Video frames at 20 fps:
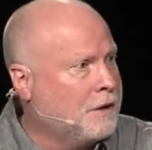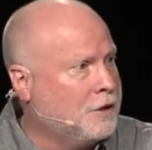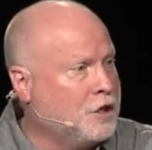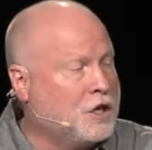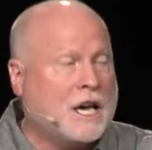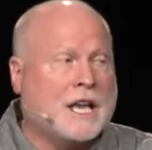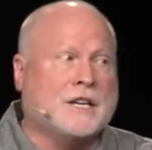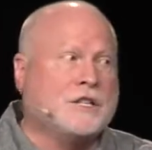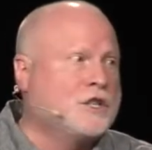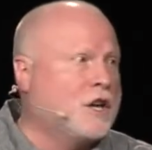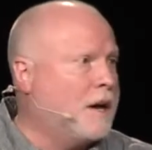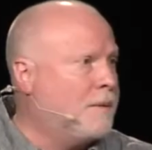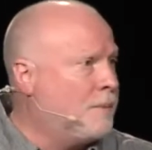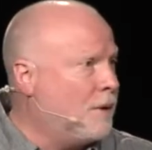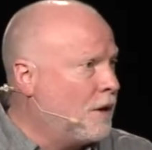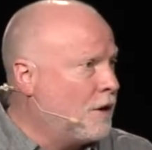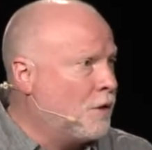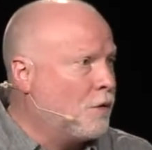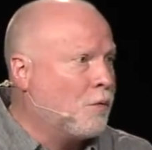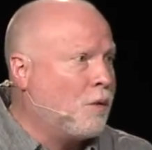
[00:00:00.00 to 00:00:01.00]
You got to jump
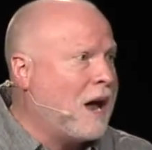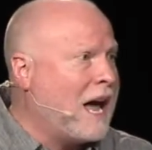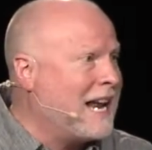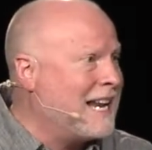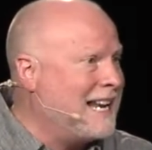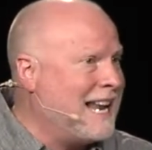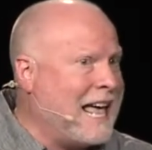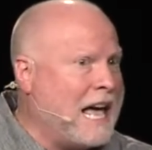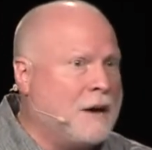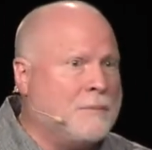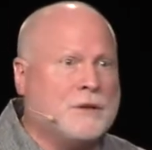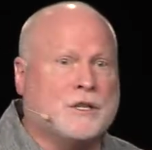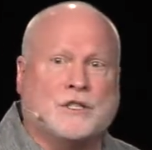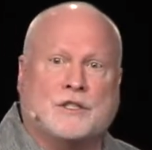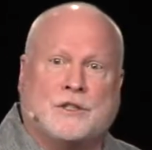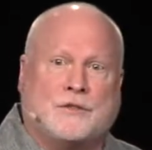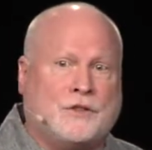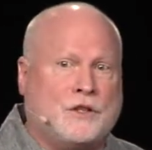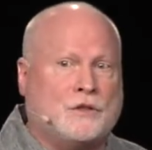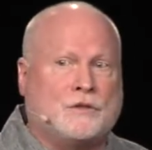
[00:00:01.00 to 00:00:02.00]
on it right now,
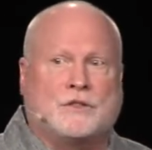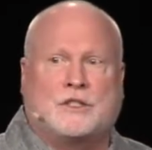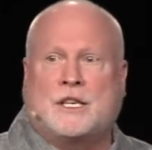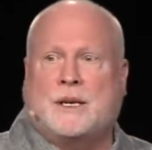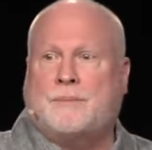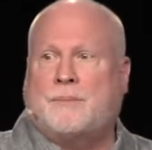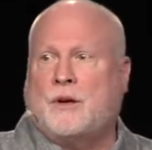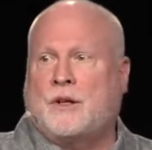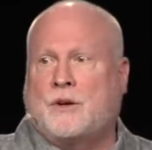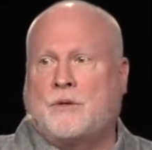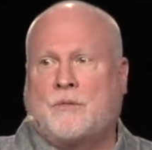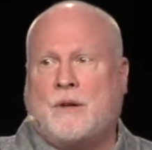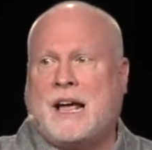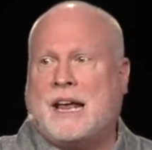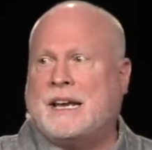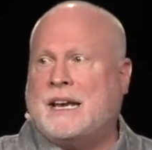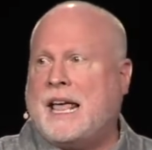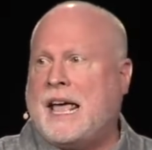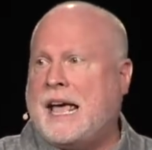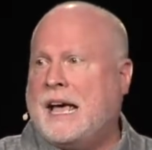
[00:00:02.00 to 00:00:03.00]
because if you don't jump on it
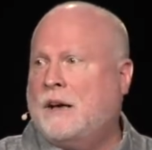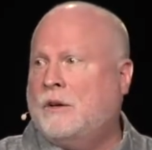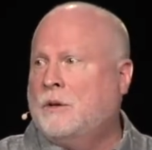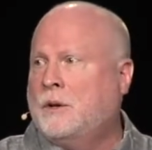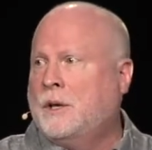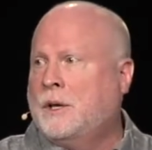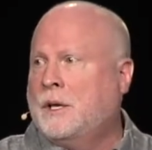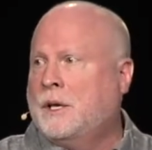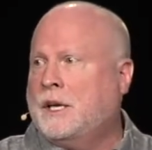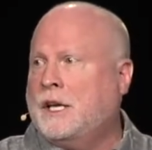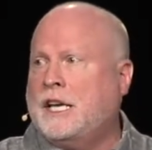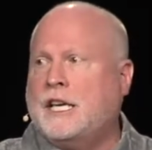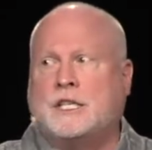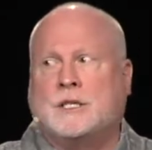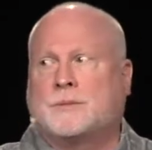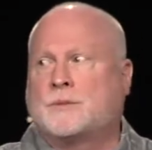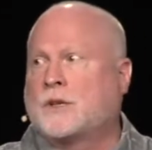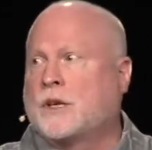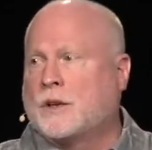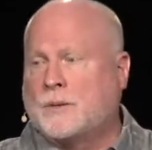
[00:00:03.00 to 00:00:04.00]
right now,
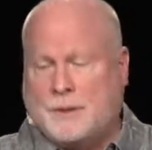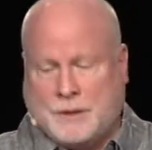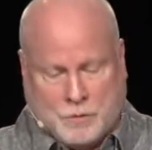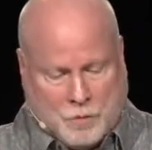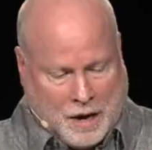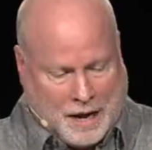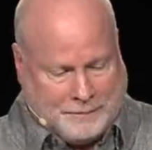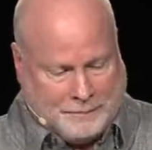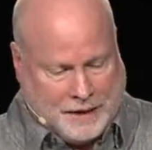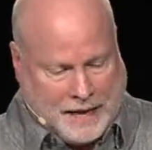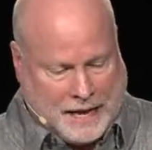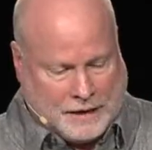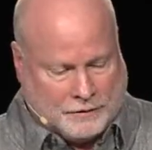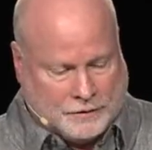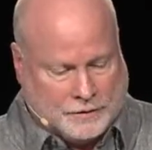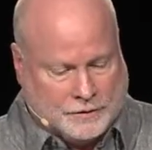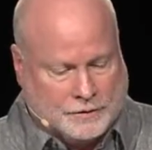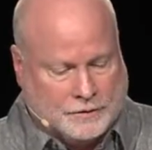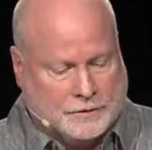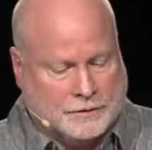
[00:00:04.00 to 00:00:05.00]
Egypt's going to be wiped
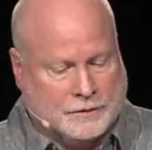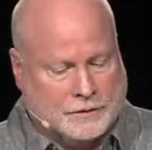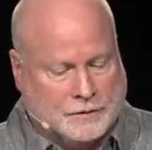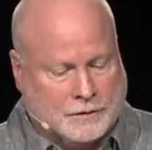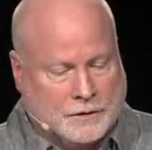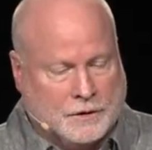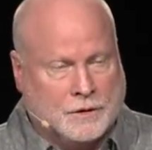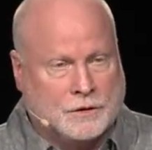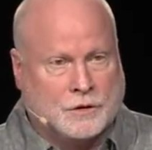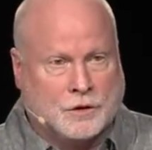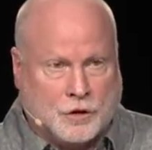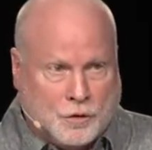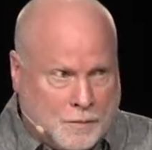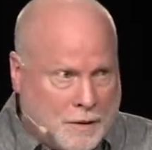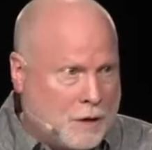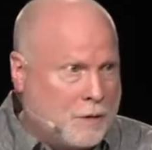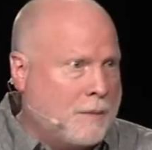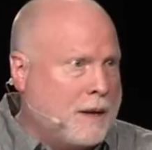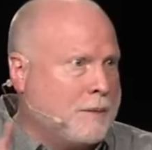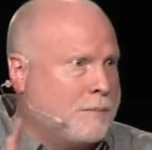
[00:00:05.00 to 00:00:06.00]
out. So you
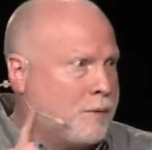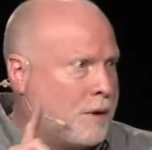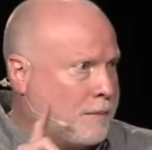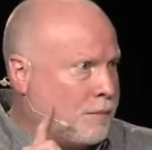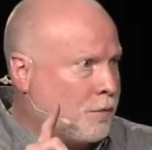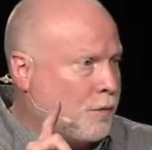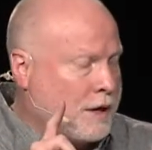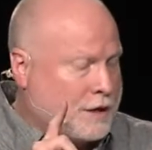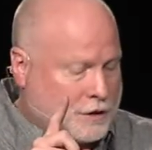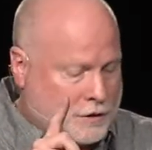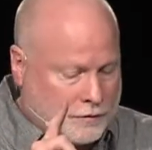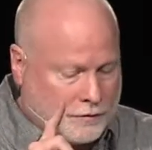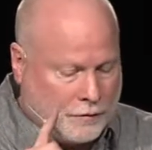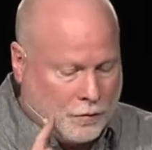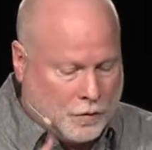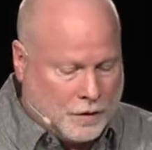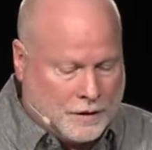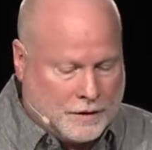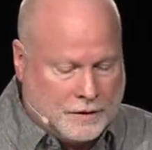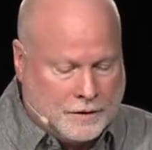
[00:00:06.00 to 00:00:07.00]
better make preparation
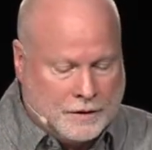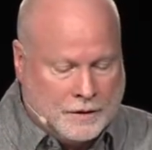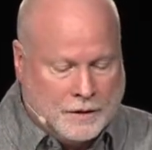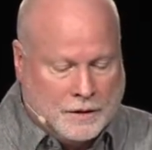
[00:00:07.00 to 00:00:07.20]
for it.